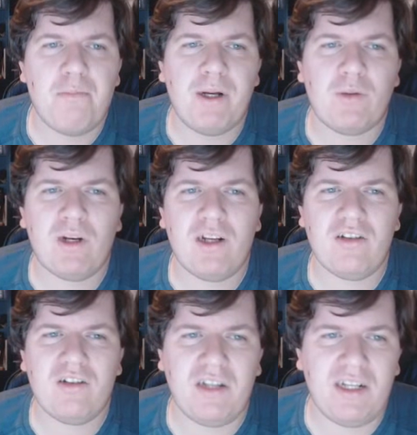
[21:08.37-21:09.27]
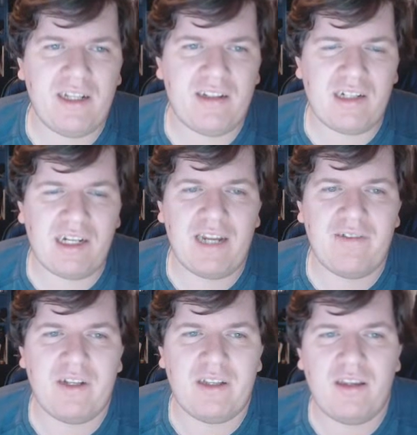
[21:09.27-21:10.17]
But what else I did is I
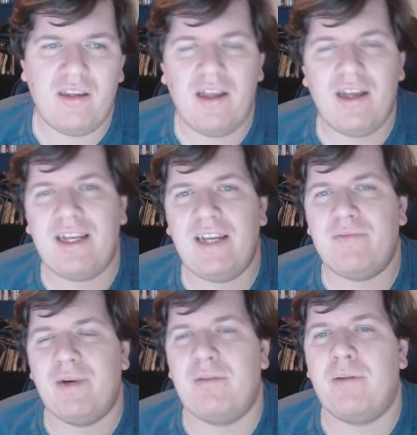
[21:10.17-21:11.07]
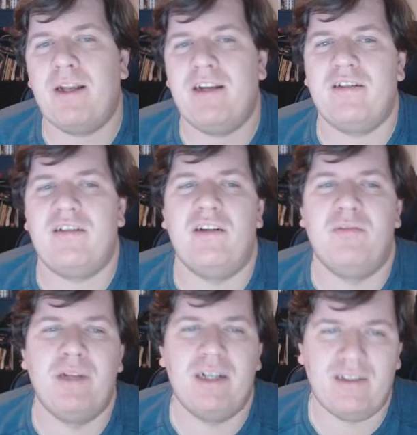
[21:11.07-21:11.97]
gave my players the
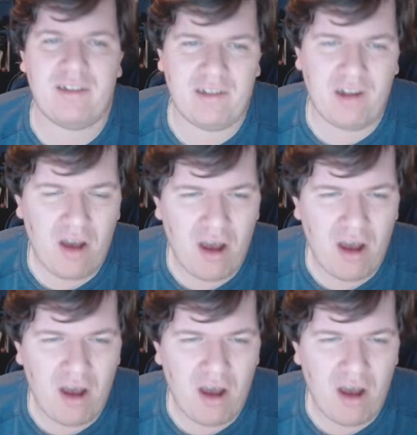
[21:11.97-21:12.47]
ability to